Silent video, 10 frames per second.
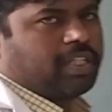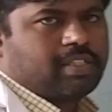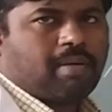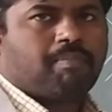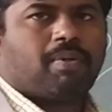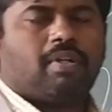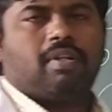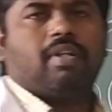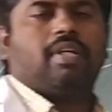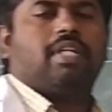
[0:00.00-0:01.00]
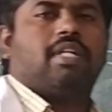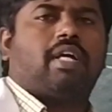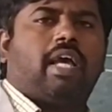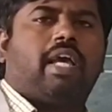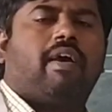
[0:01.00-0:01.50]
for example,
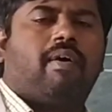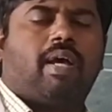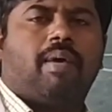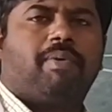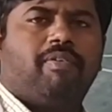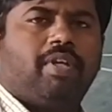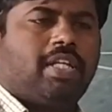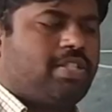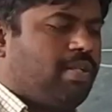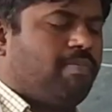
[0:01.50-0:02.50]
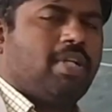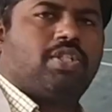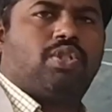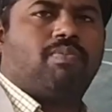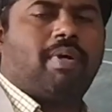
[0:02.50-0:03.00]
I am giving a
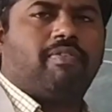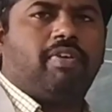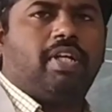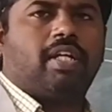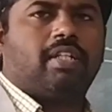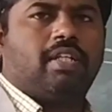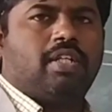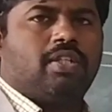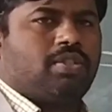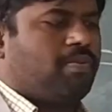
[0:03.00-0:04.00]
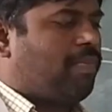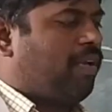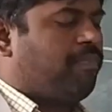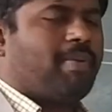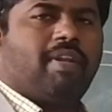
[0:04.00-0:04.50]
stimulus to my finger. So
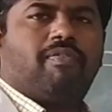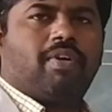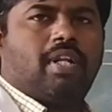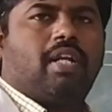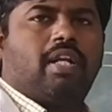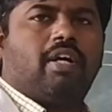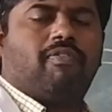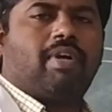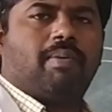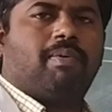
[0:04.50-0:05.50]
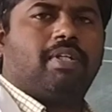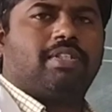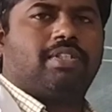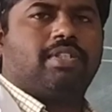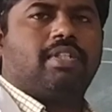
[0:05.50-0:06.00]
my peripheral nerve
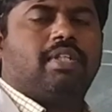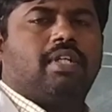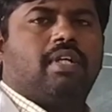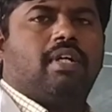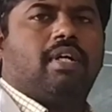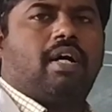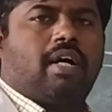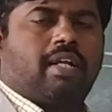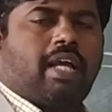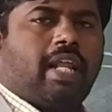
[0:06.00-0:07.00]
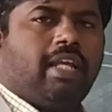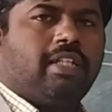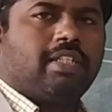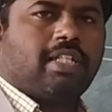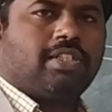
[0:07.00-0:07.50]
fibers are
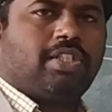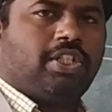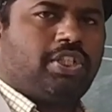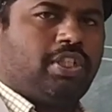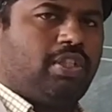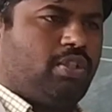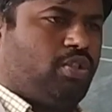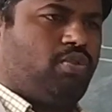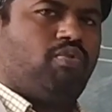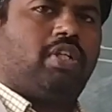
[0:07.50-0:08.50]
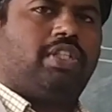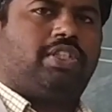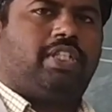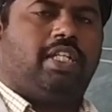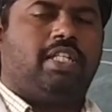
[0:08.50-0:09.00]
carrying the sensation
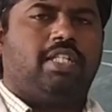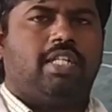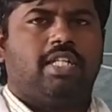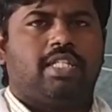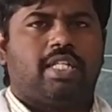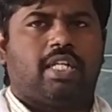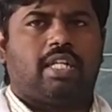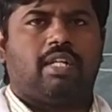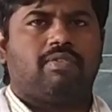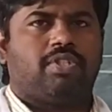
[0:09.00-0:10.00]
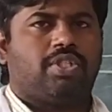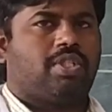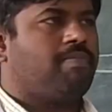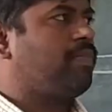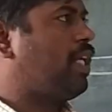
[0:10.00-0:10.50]
towards the central nervous
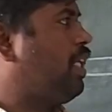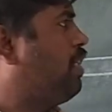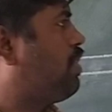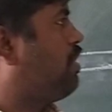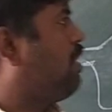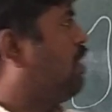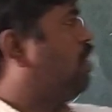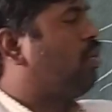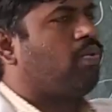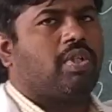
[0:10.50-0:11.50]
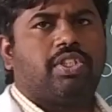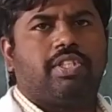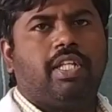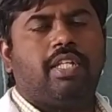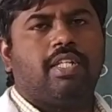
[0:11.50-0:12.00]
system, that is
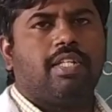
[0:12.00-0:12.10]
towards the